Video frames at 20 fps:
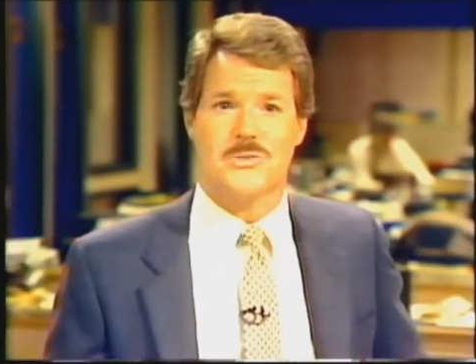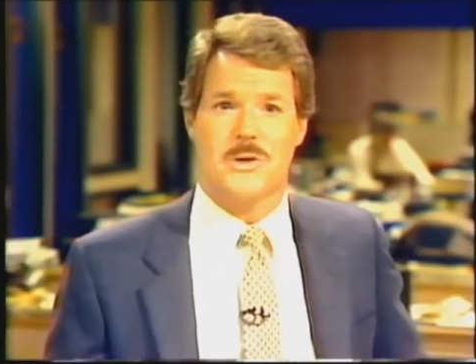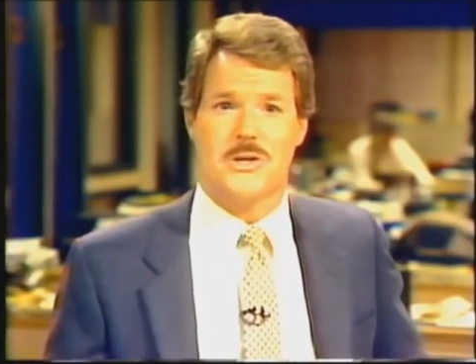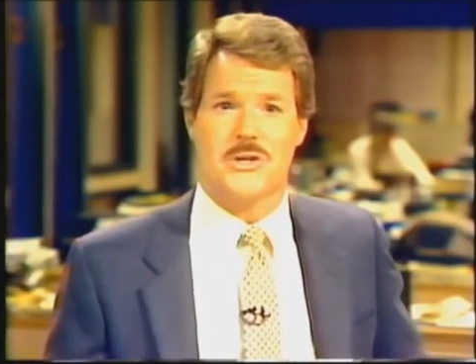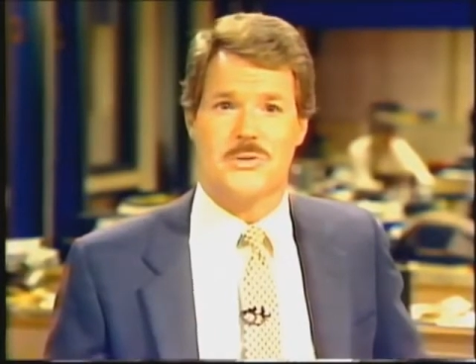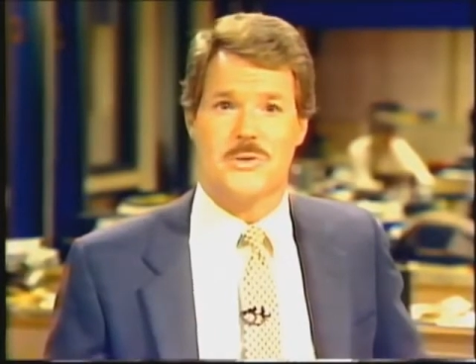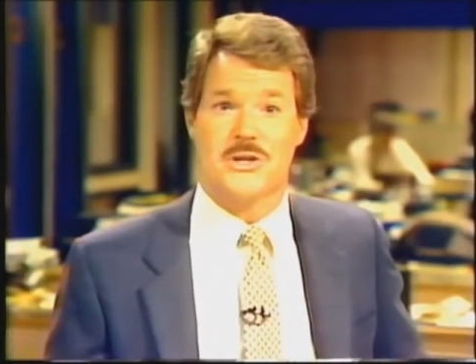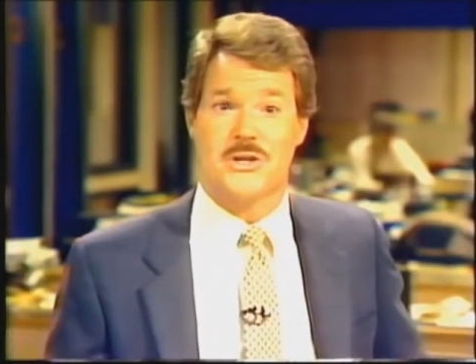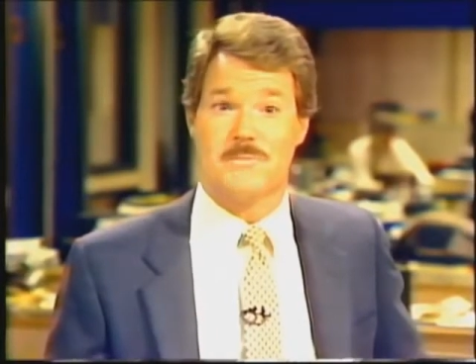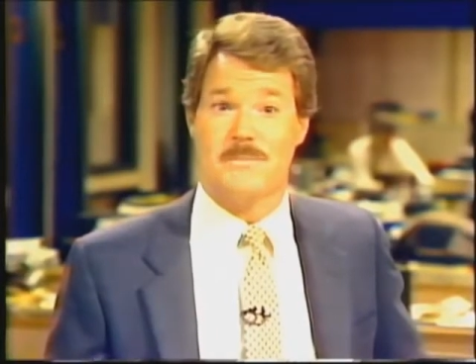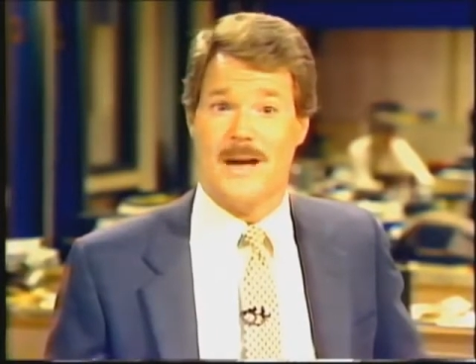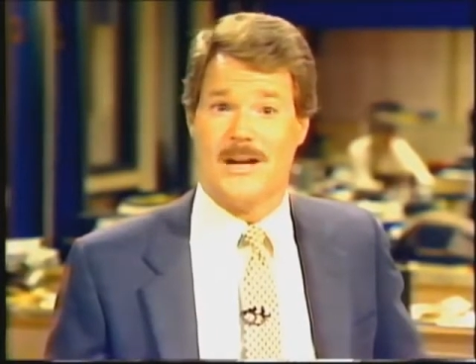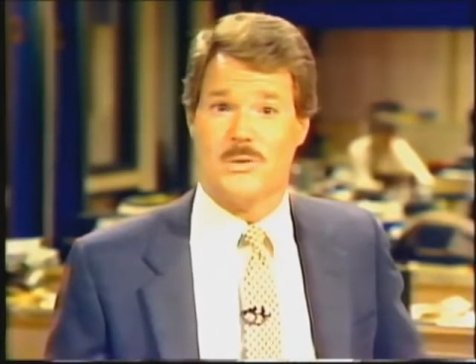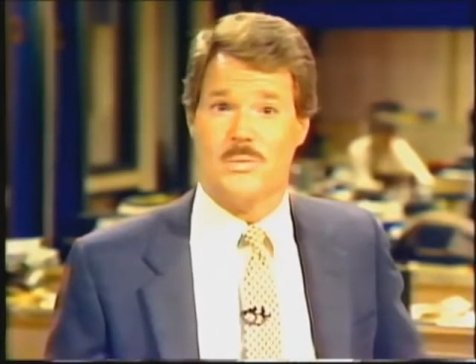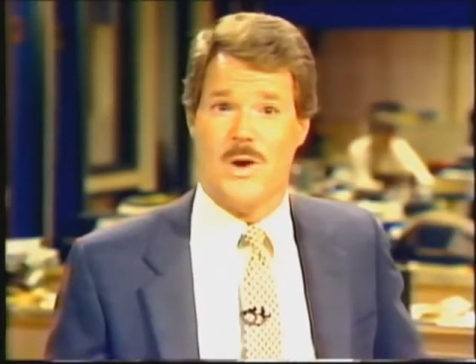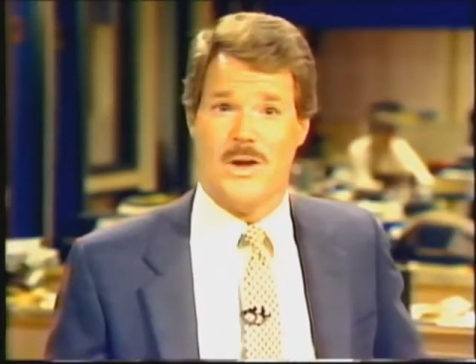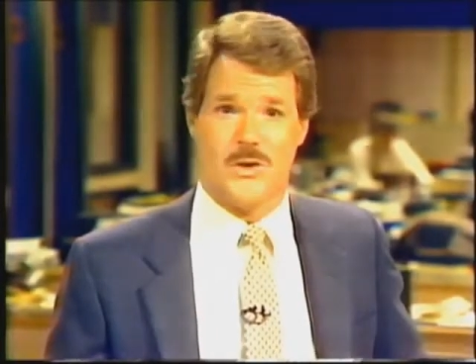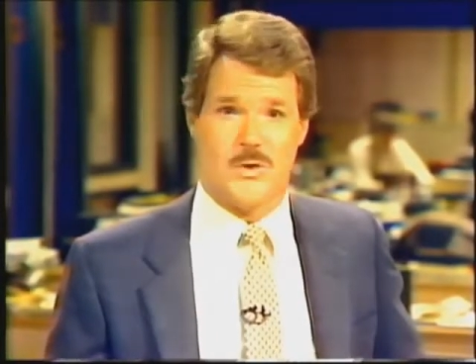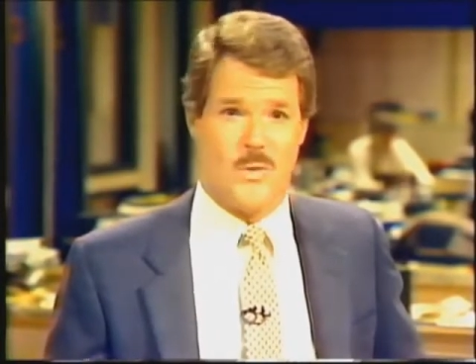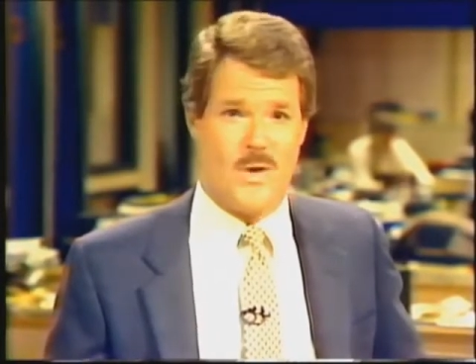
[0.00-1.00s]
us what to
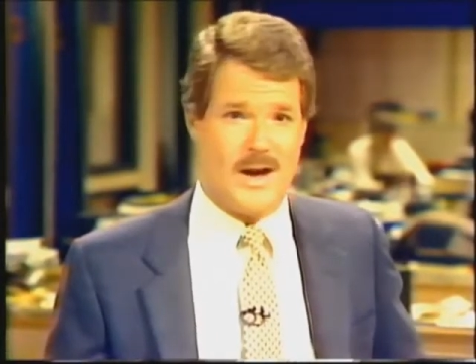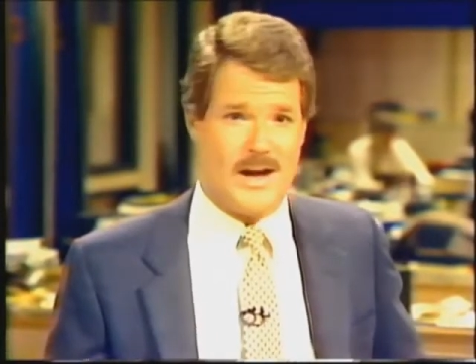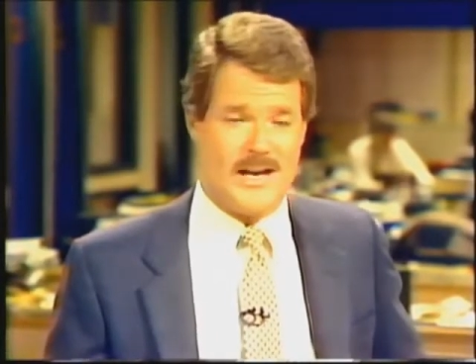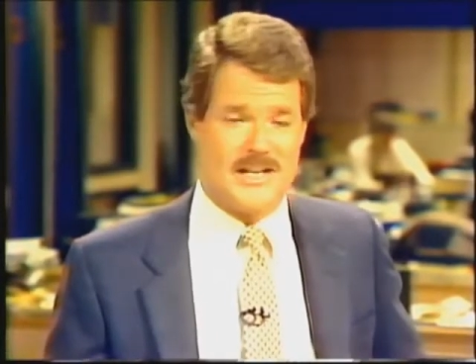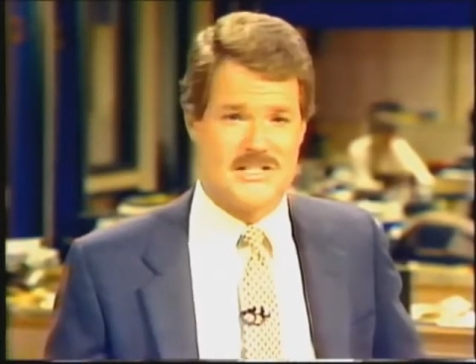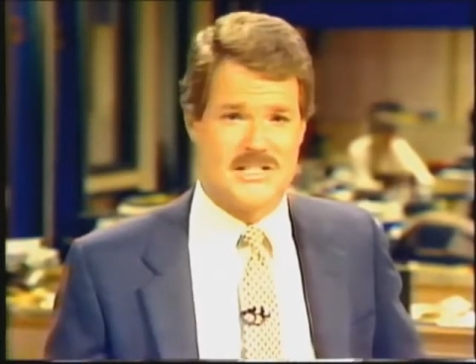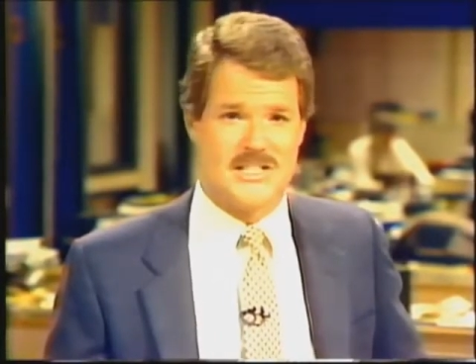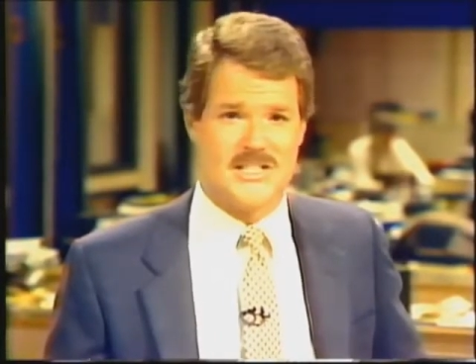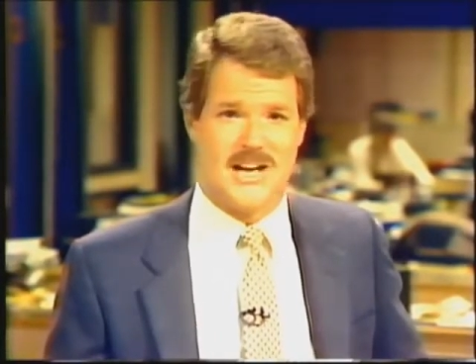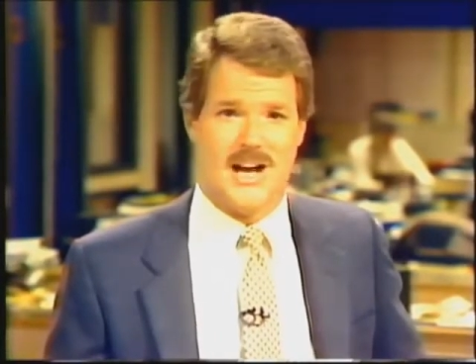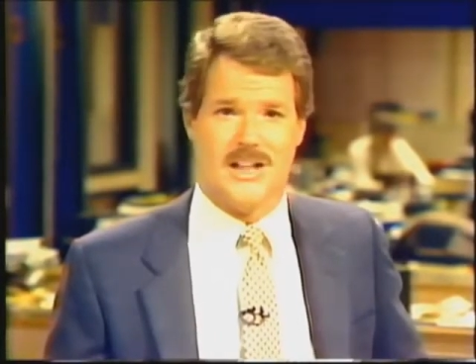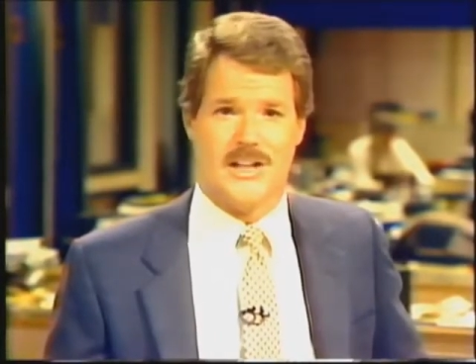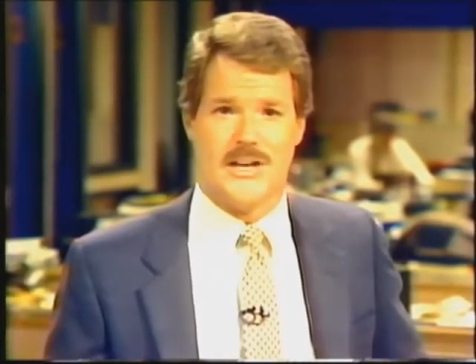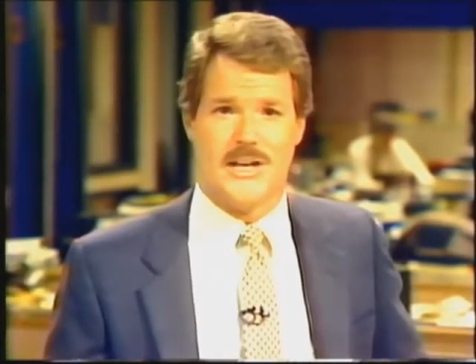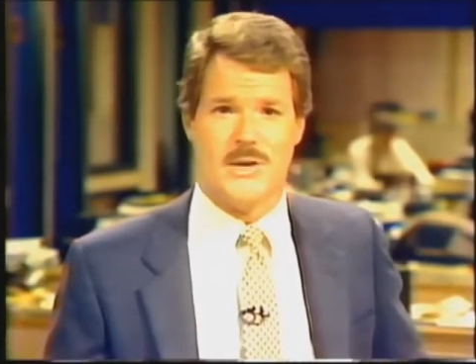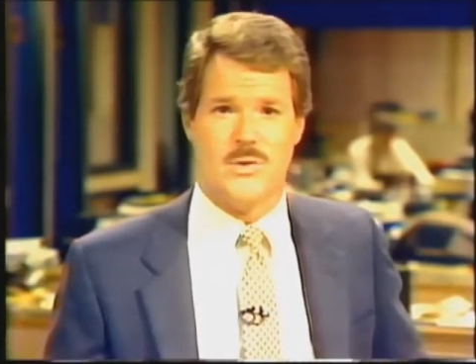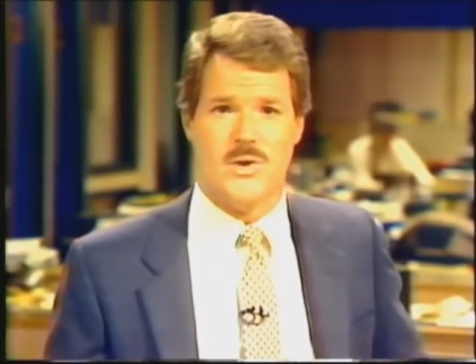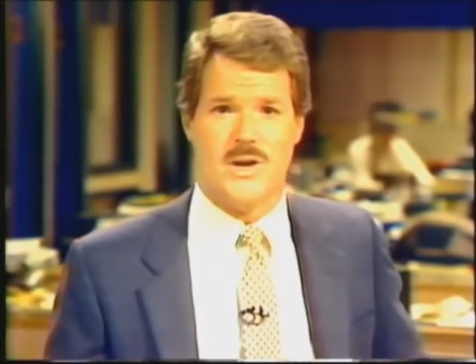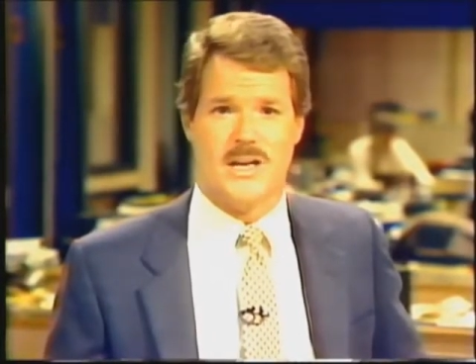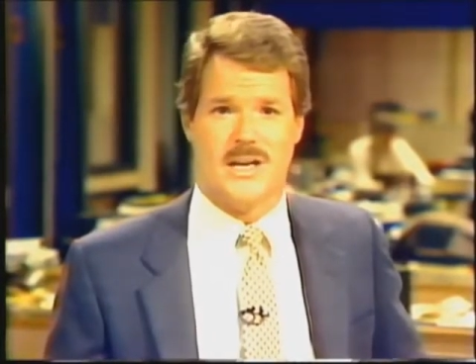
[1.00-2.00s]
expect weather-wise this
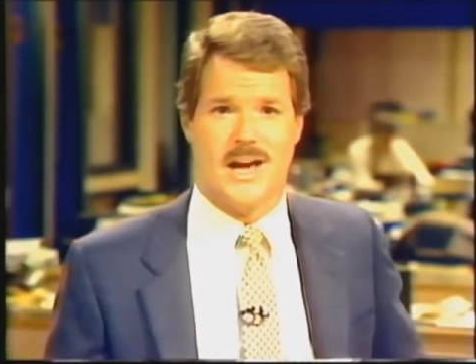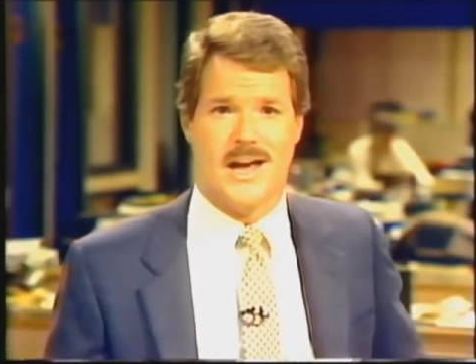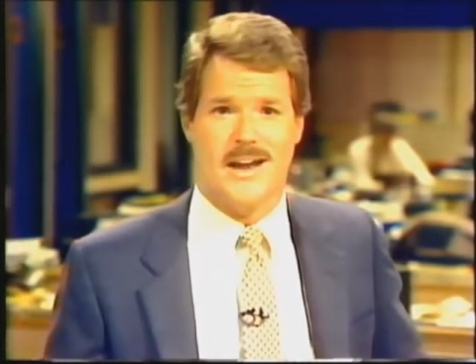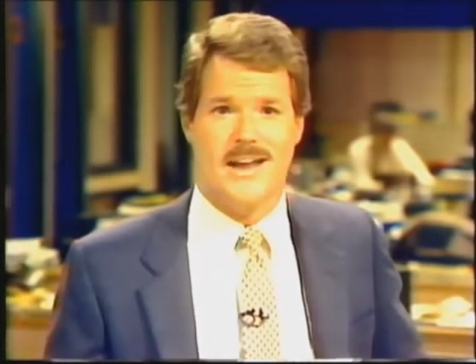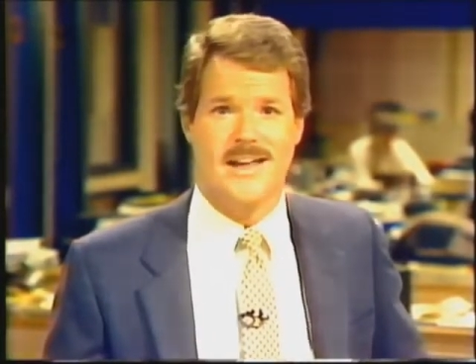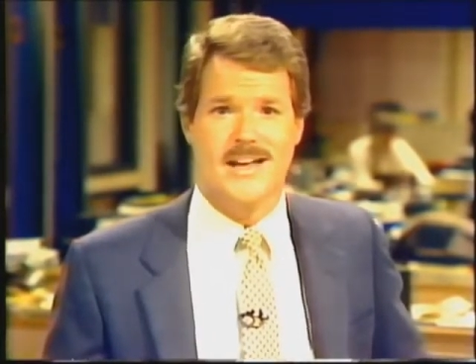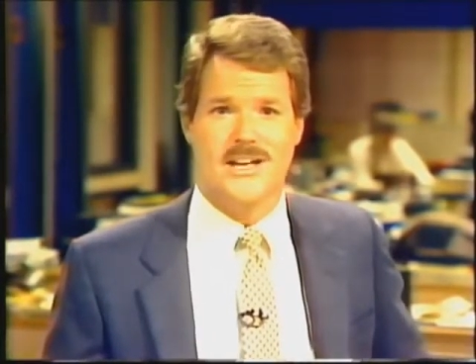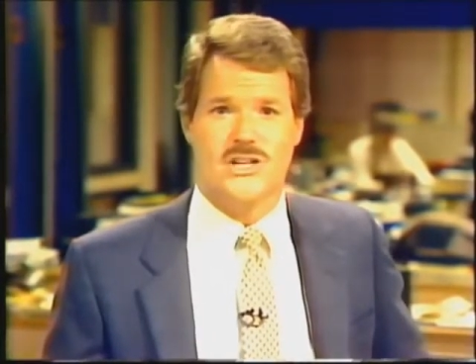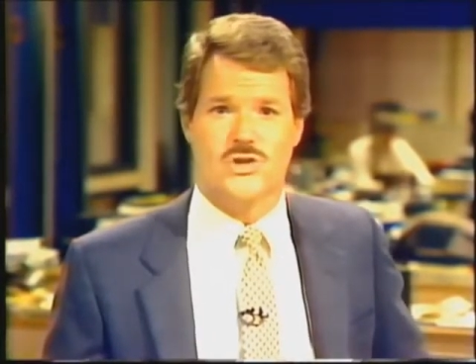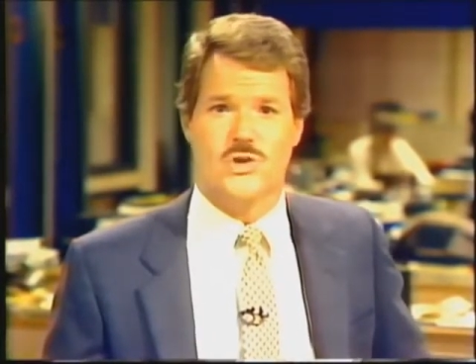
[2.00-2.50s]
holiday weekend.